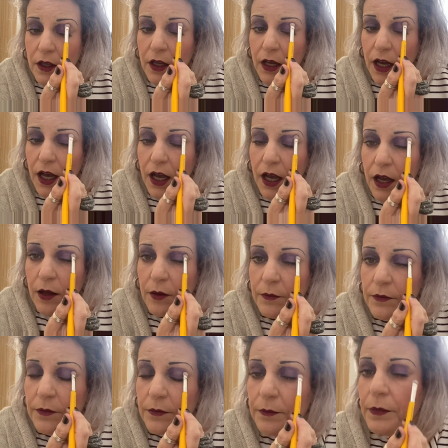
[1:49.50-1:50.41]

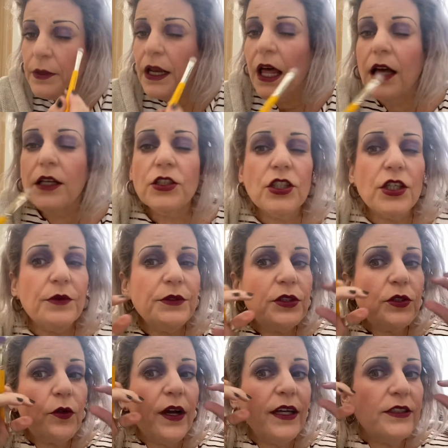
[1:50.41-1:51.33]
Blusher was
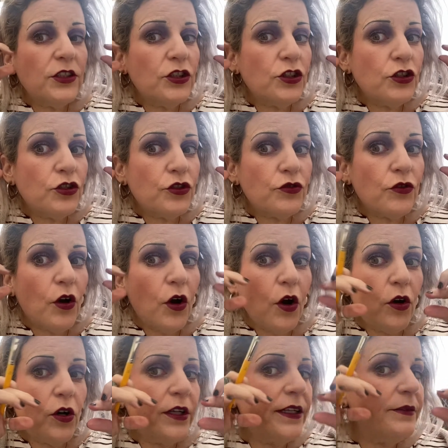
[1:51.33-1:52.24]
quite
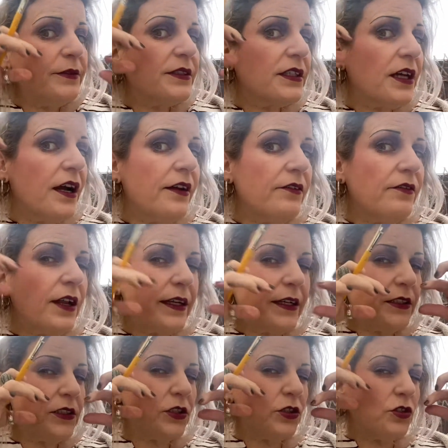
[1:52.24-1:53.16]
strong, and it was kind of like a
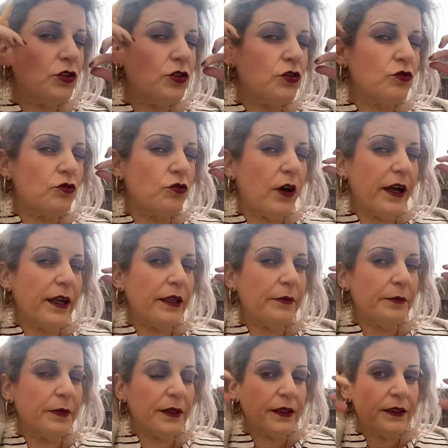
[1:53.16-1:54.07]
stripe
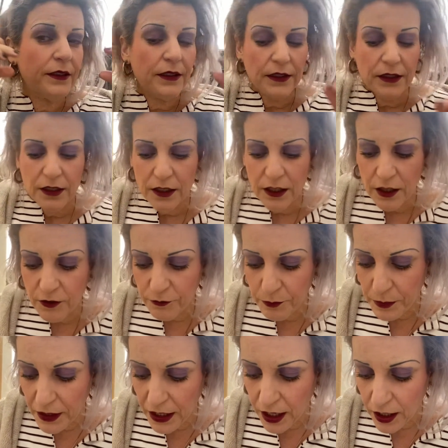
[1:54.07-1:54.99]
of
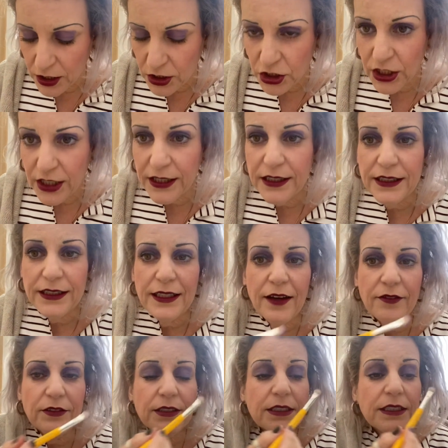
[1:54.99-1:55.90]
blush in the
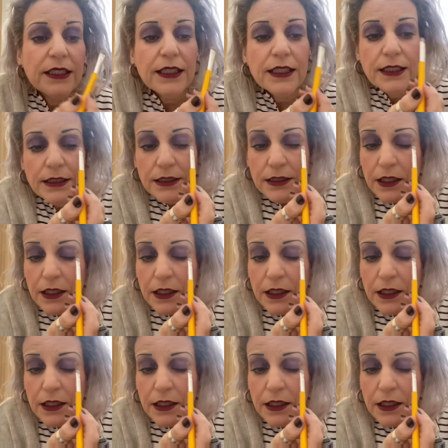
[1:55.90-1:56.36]
70s.